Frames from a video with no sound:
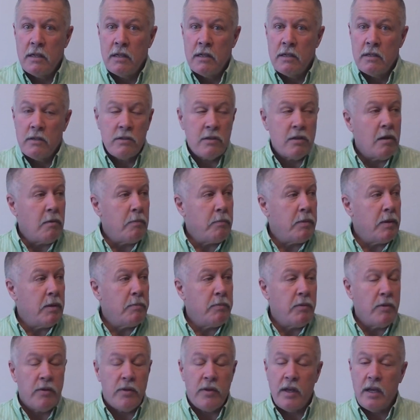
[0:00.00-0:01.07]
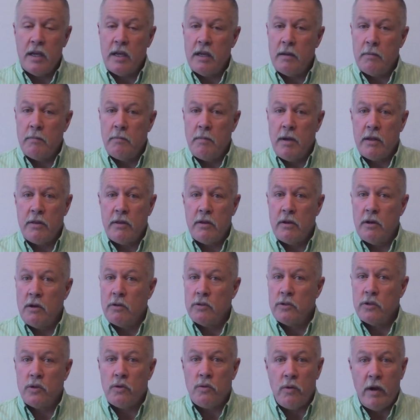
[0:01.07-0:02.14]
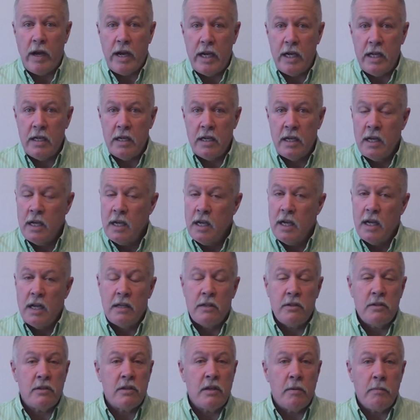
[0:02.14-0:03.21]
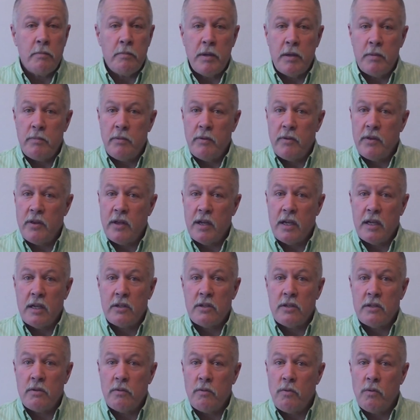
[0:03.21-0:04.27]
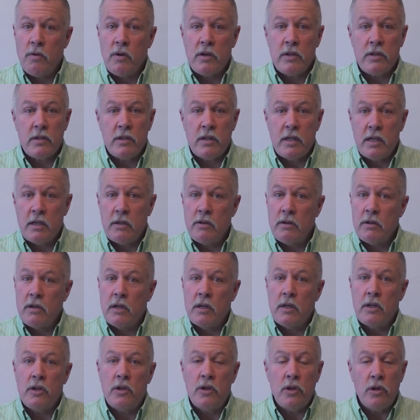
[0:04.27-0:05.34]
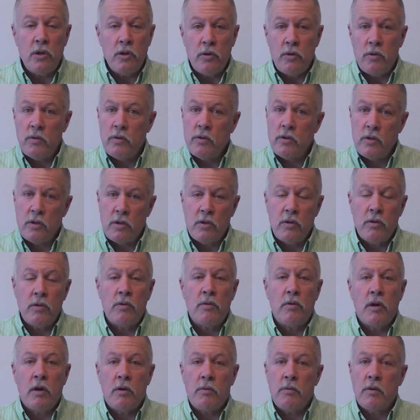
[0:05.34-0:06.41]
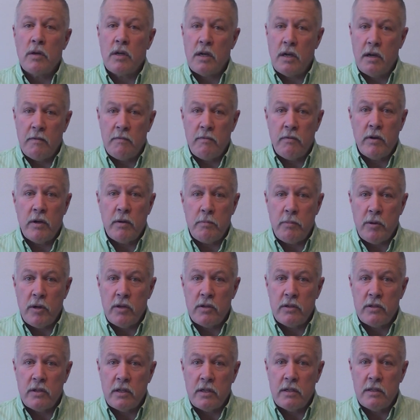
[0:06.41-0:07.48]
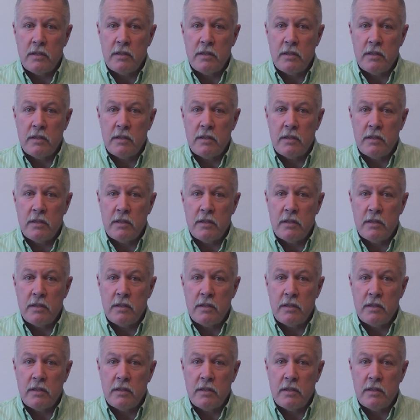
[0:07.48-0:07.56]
Some people think methadone's great, and some people think it's the worst thing you could do to a recovering person.